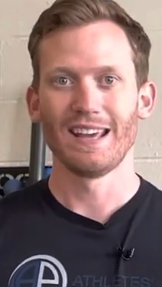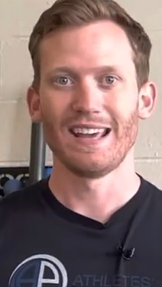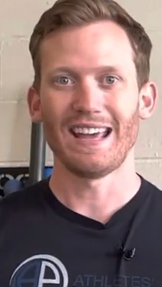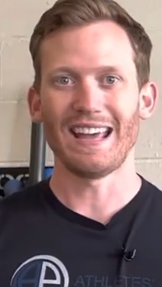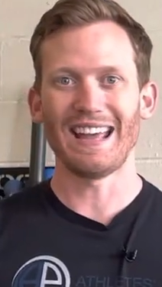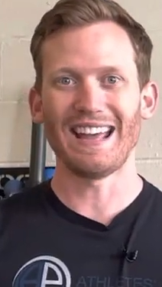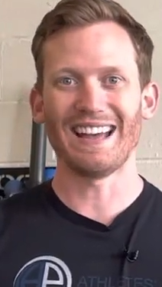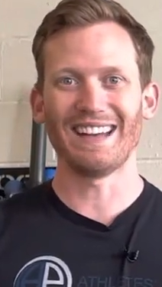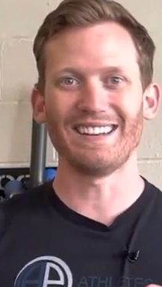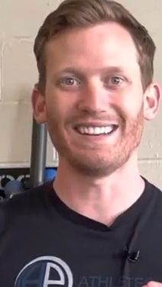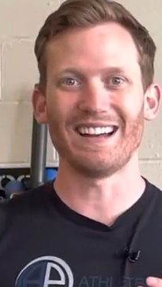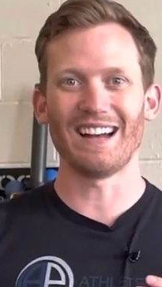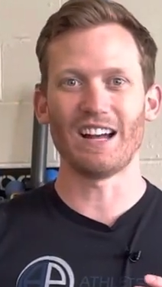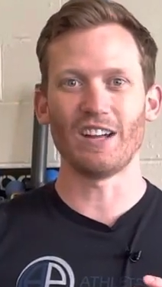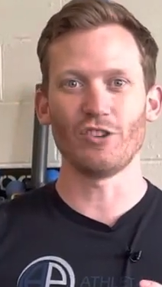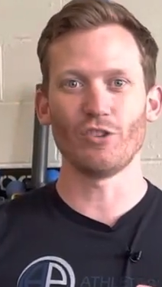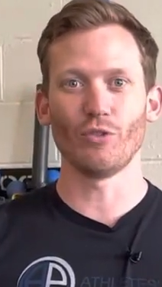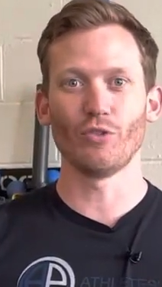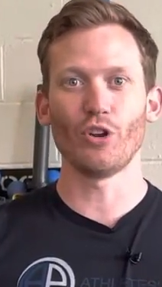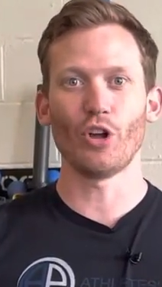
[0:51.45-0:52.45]

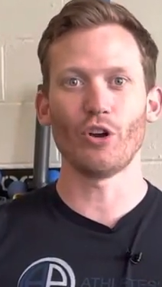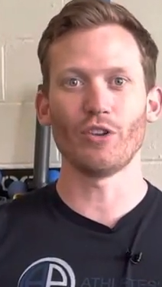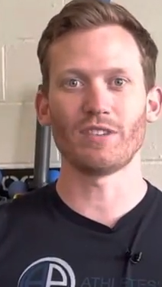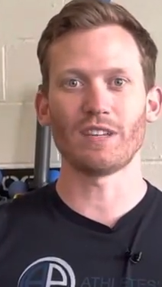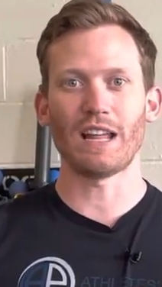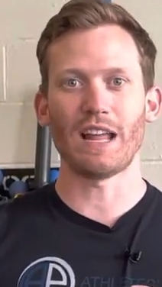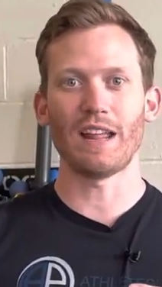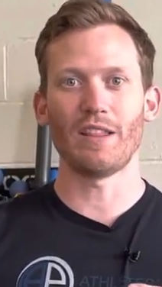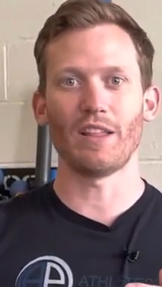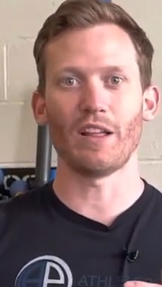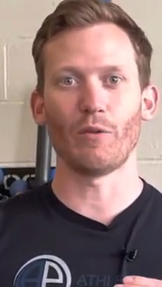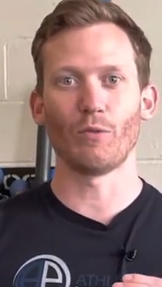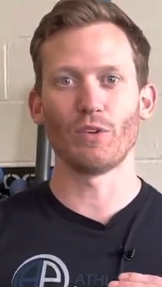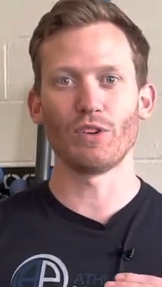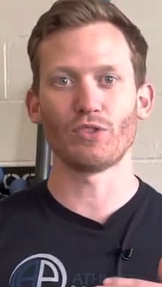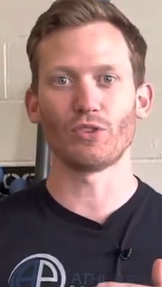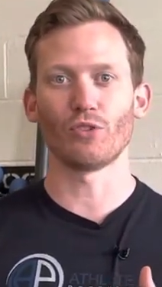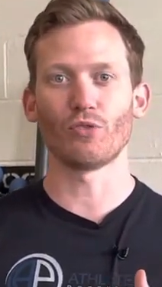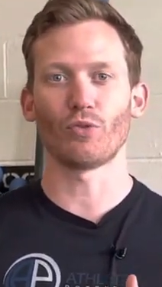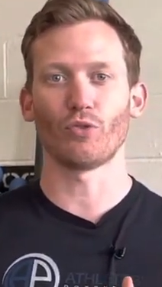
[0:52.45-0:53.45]
and you'll notice that, and the
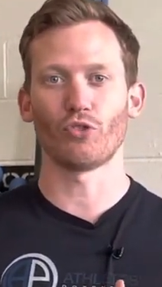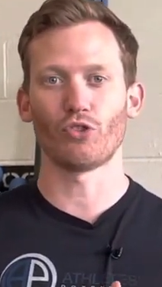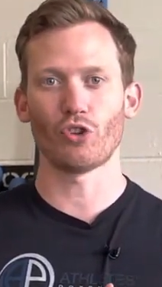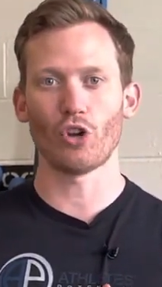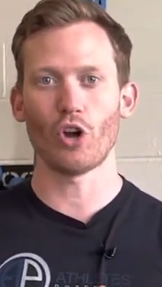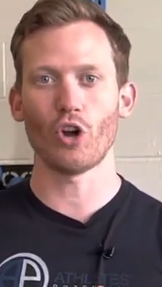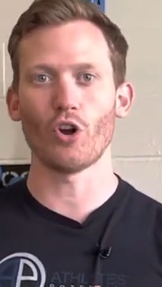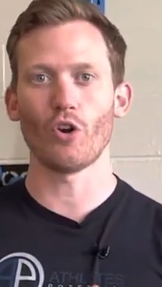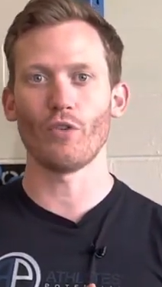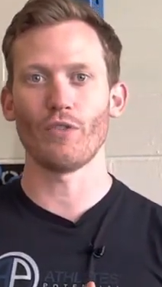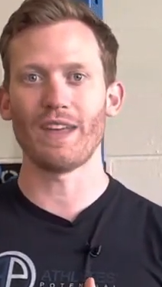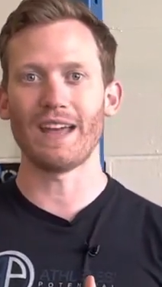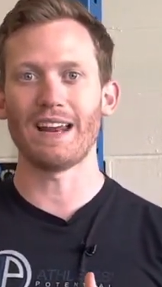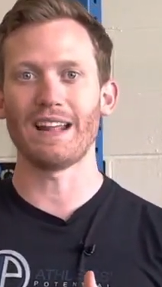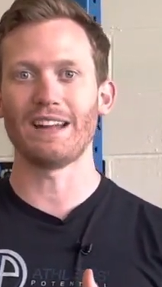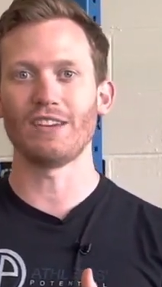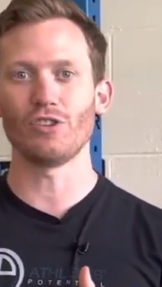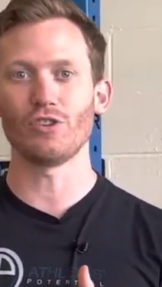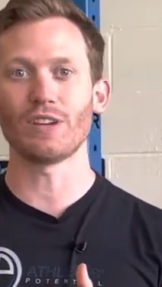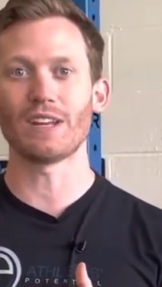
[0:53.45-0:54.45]
research will show
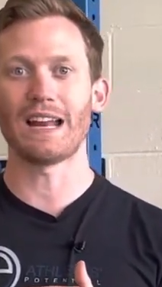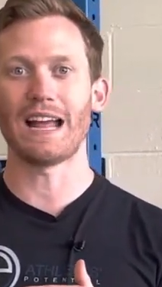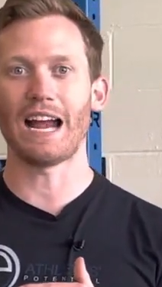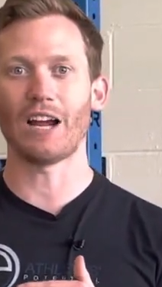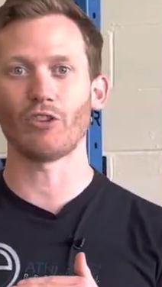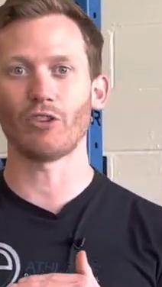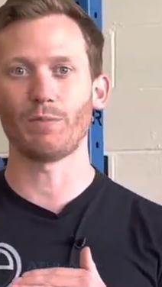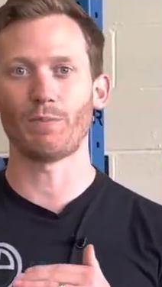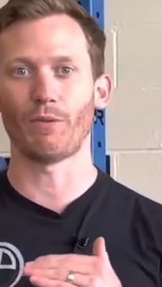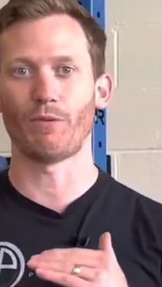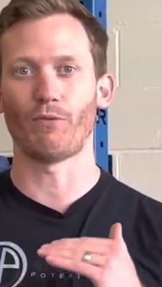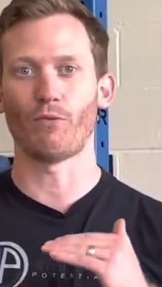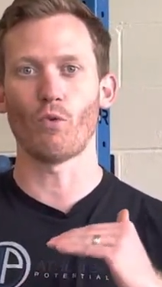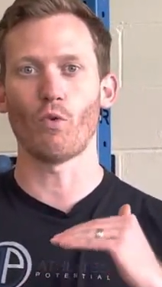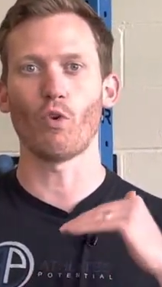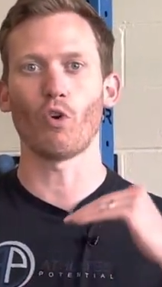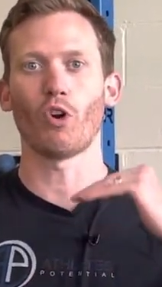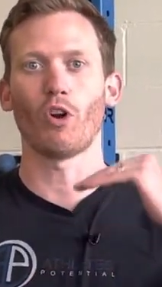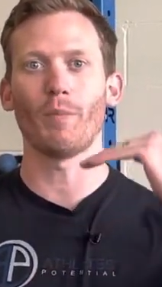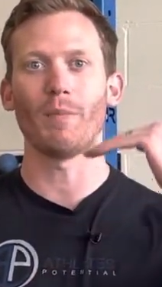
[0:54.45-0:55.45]
that you can actually
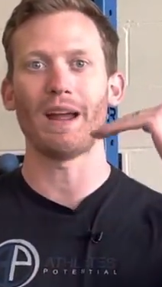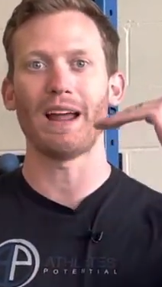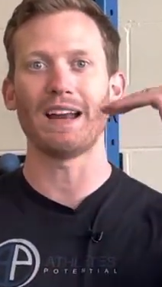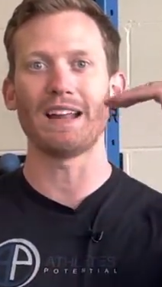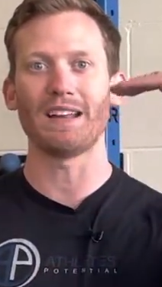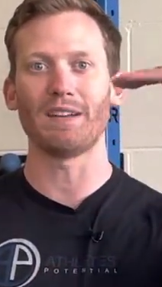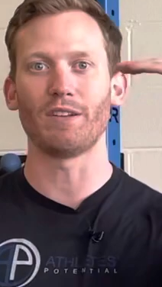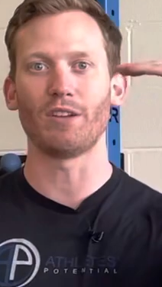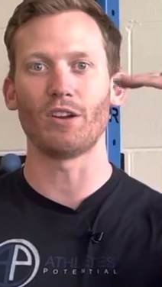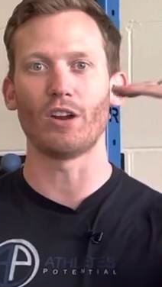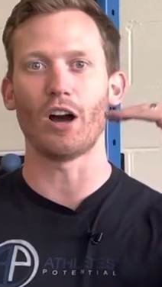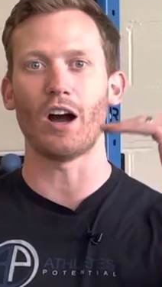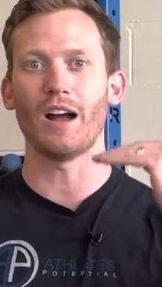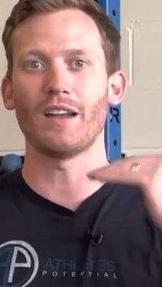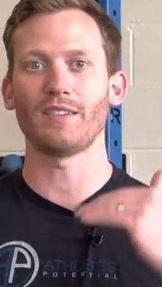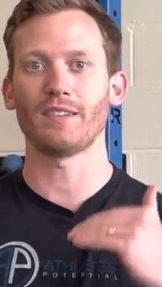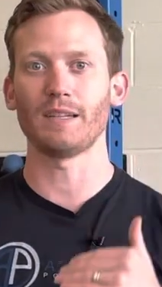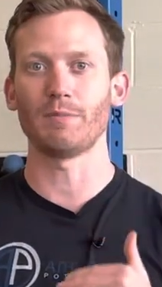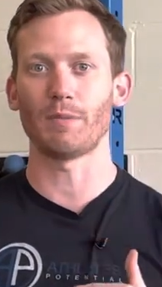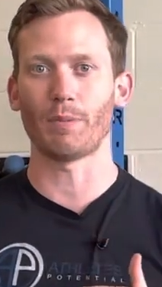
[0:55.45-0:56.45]
perform at a
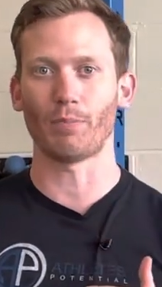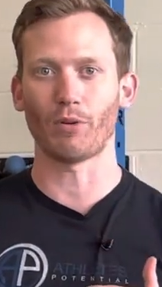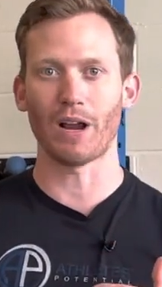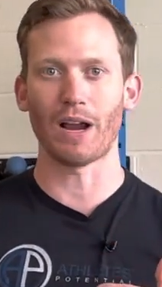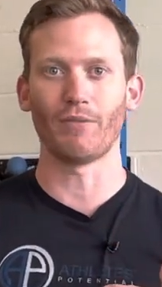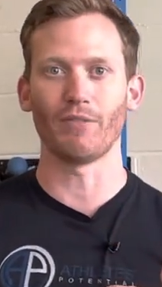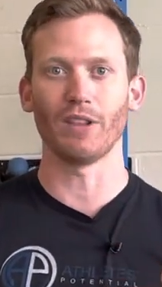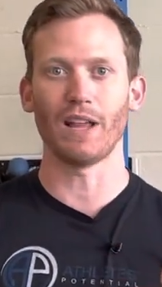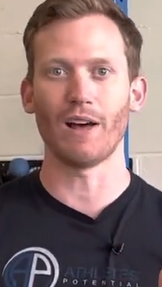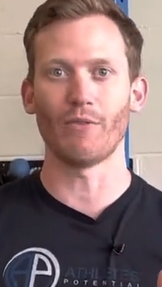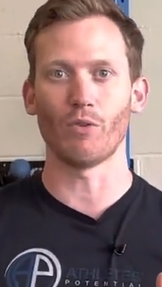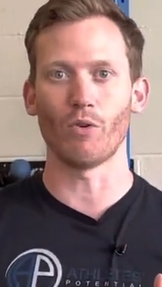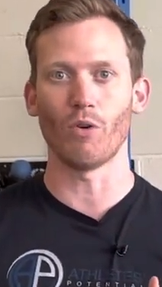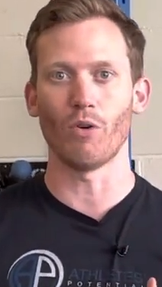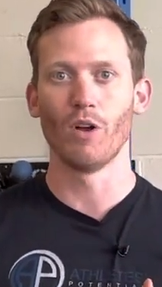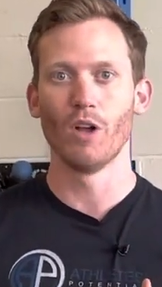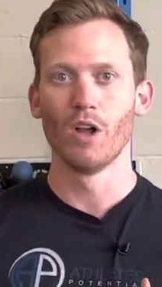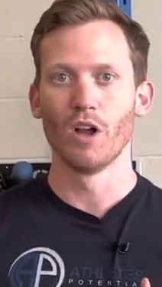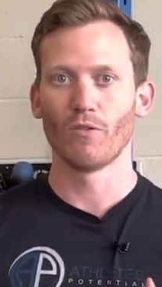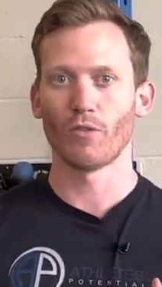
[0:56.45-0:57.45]
non-sleep deprived
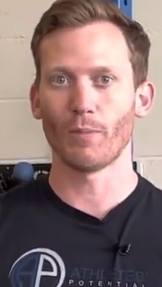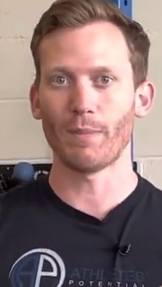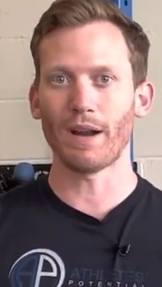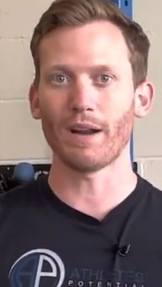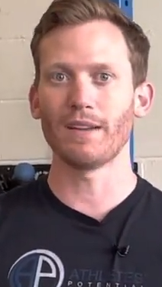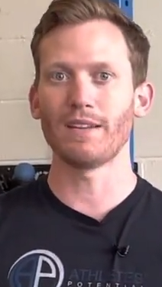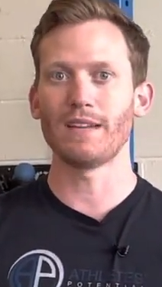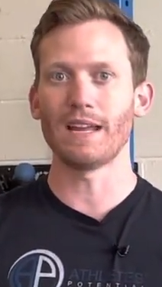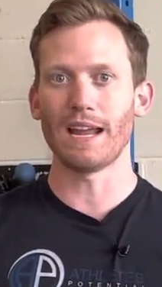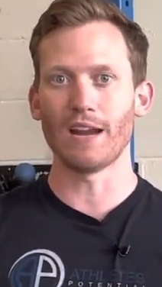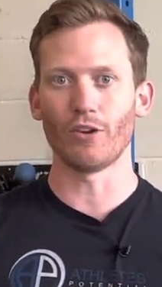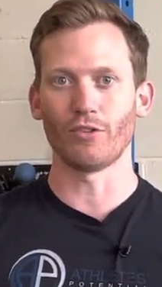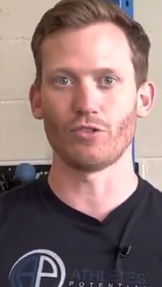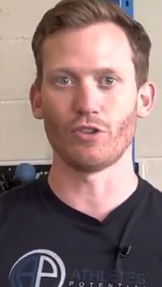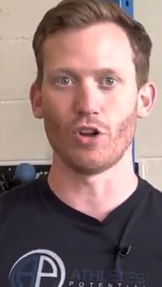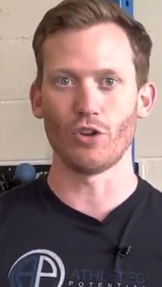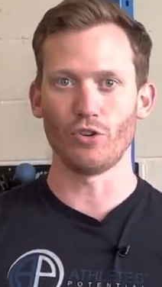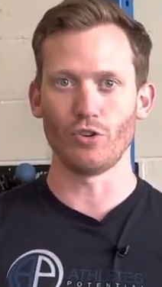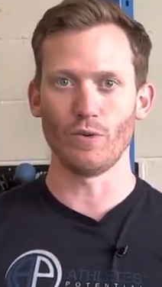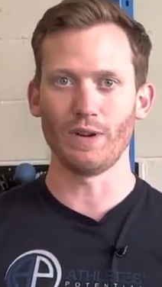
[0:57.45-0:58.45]
level for about a day or
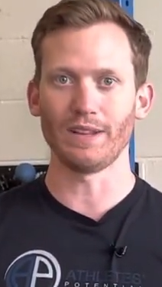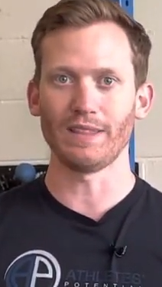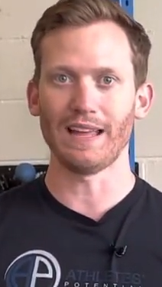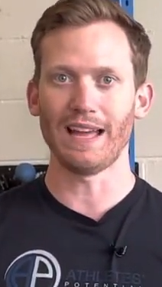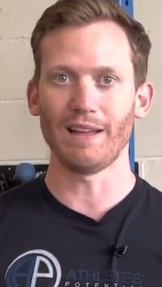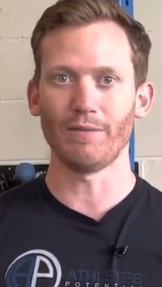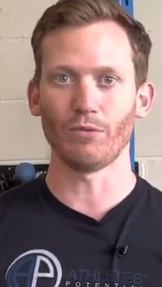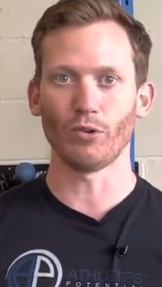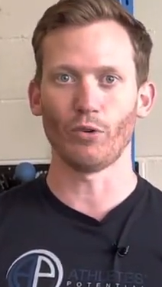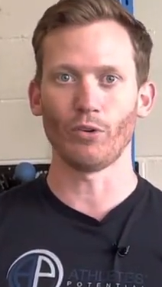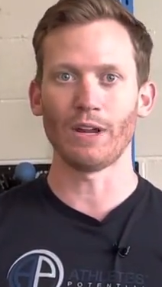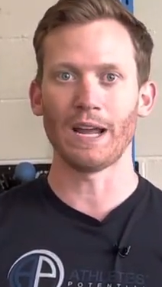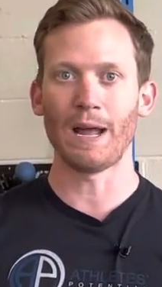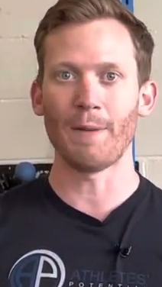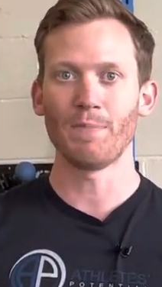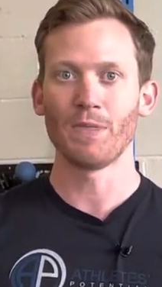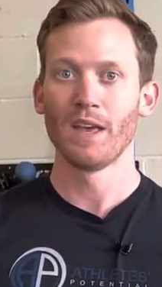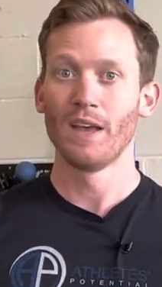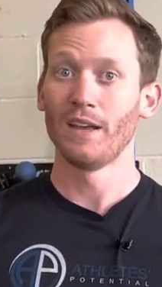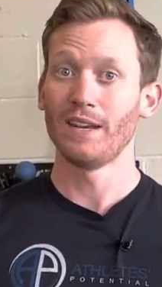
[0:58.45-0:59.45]
so doing that, okay?
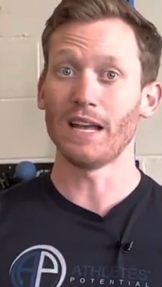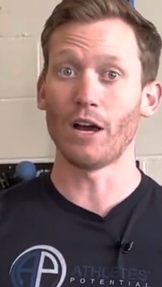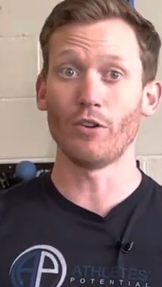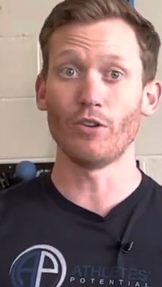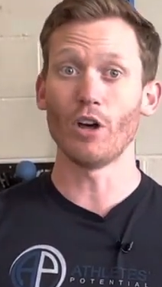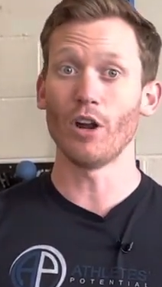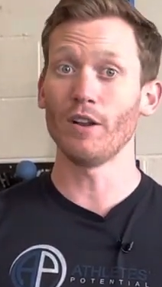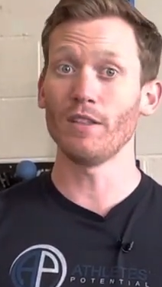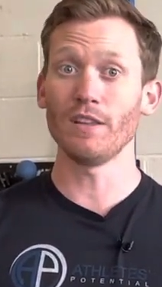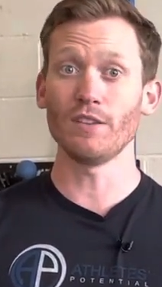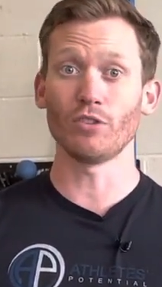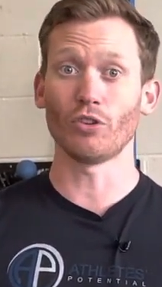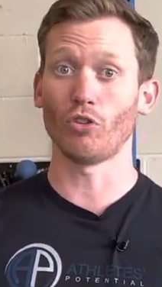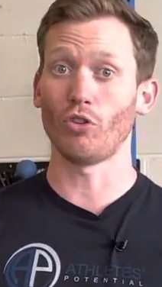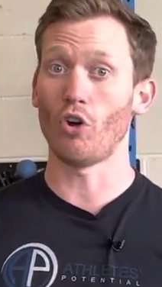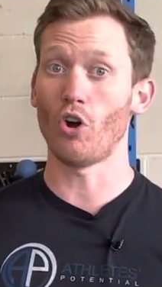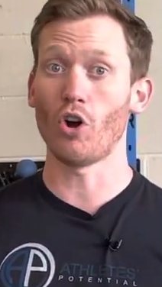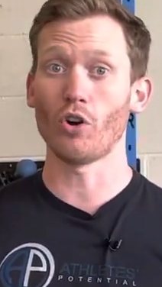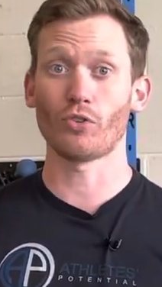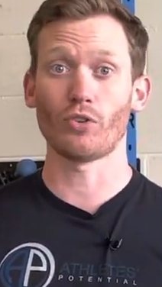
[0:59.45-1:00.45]
Now, none of these are
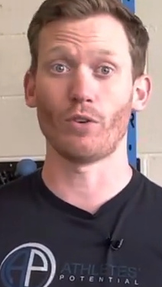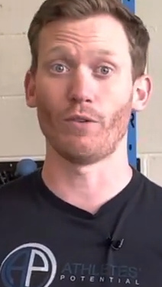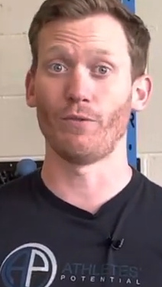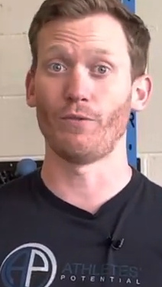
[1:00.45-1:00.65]
long-term